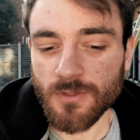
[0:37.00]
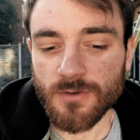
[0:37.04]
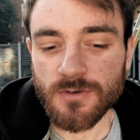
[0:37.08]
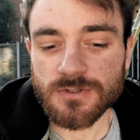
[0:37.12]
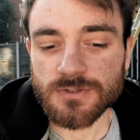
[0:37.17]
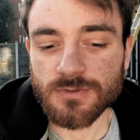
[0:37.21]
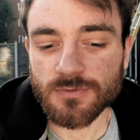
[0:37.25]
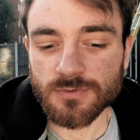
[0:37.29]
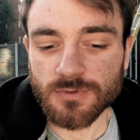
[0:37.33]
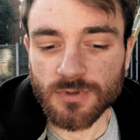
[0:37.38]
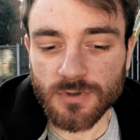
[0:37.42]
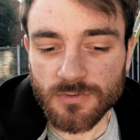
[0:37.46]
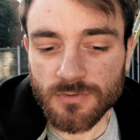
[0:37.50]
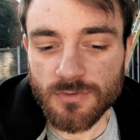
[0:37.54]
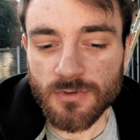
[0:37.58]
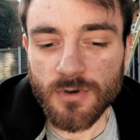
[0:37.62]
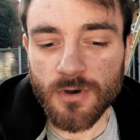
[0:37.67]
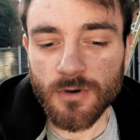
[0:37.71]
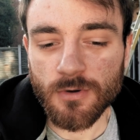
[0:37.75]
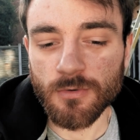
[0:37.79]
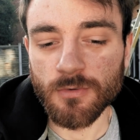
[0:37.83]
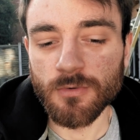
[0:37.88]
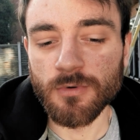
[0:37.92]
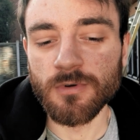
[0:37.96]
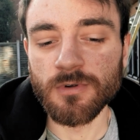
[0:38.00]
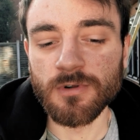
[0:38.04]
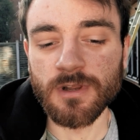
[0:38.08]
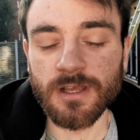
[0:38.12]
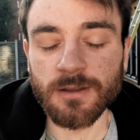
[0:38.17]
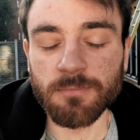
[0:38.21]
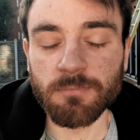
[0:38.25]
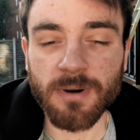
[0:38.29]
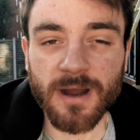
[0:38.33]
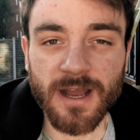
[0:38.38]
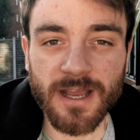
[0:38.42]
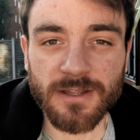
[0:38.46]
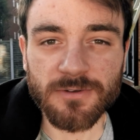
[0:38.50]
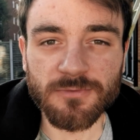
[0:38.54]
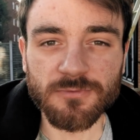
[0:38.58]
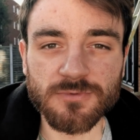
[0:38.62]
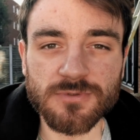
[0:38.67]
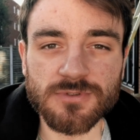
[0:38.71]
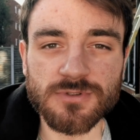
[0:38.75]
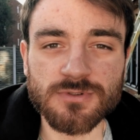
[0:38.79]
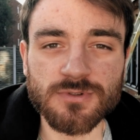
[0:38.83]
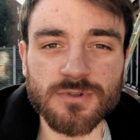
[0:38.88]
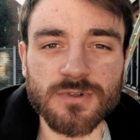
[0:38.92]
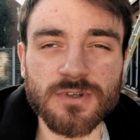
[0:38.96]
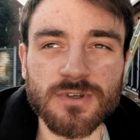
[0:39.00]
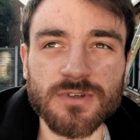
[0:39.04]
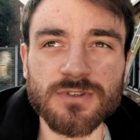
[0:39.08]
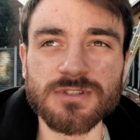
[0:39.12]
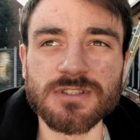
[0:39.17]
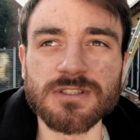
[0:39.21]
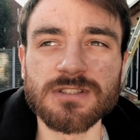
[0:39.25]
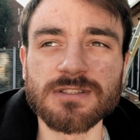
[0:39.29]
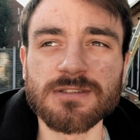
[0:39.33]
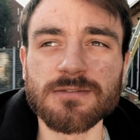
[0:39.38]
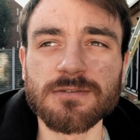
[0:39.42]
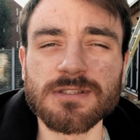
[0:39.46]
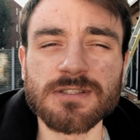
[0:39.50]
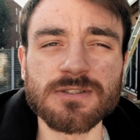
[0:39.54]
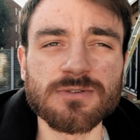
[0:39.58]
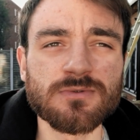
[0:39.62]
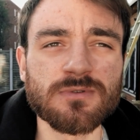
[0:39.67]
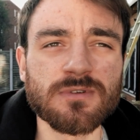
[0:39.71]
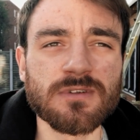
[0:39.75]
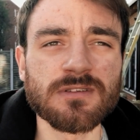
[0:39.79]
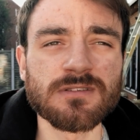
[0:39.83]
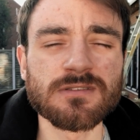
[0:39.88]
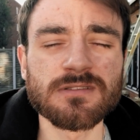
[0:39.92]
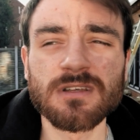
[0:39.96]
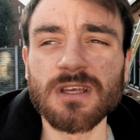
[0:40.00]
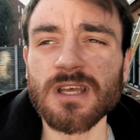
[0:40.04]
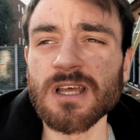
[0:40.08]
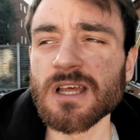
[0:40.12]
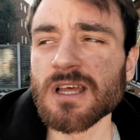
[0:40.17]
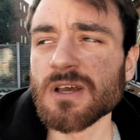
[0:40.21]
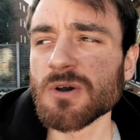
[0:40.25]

those who don't know, like Pinewood Studios is